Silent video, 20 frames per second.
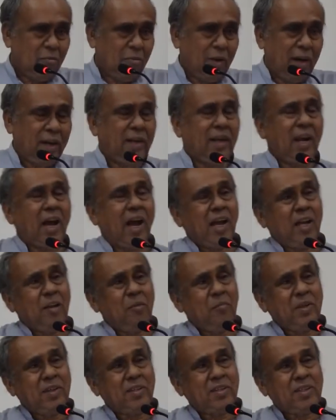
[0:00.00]
What
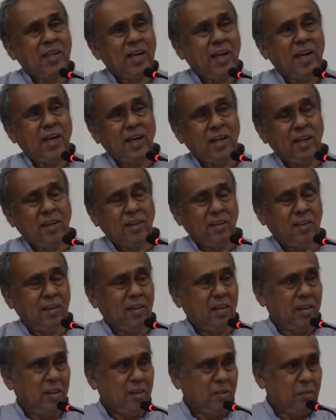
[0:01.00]
I measure at
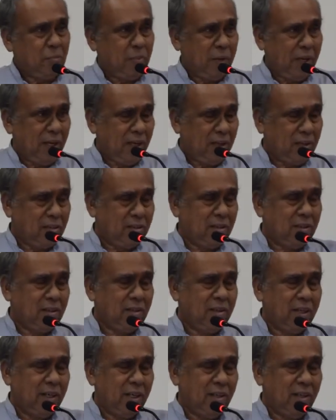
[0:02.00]
space, the